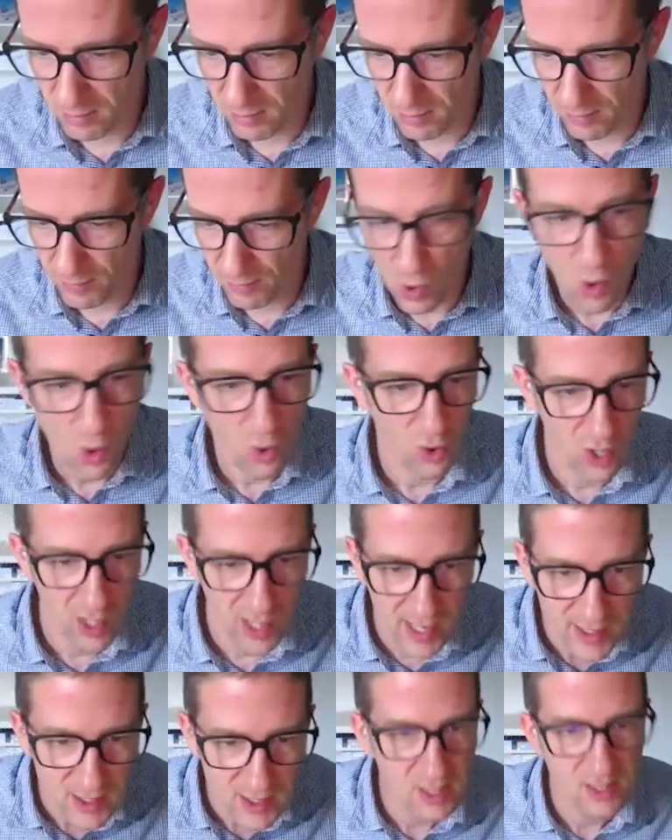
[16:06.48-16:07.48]
more or
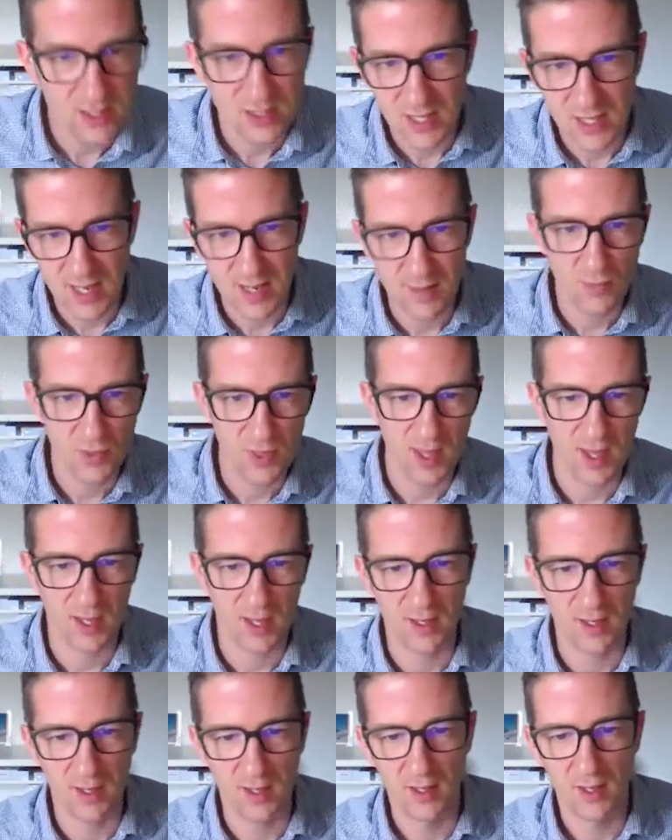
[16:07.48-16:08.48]
less the same
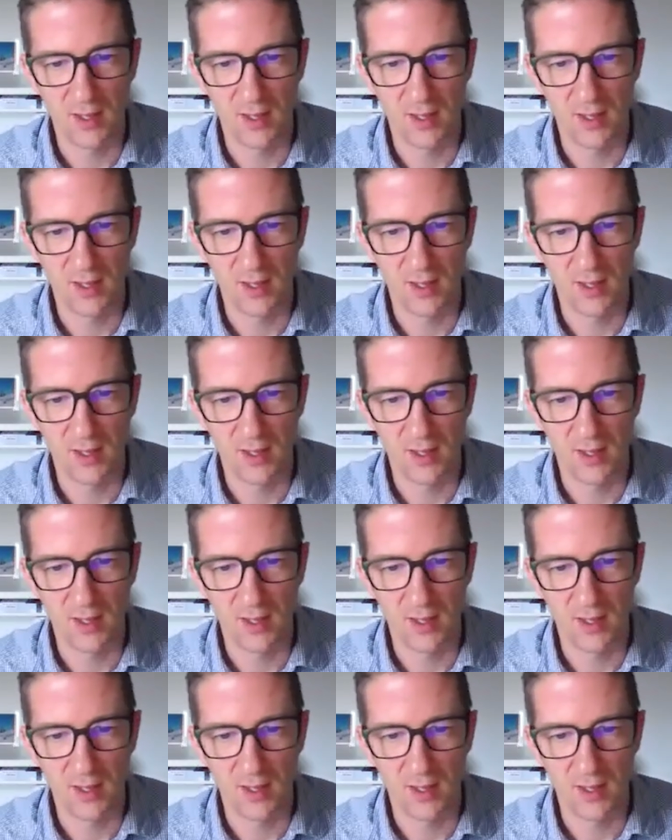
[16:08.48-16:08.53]
thing,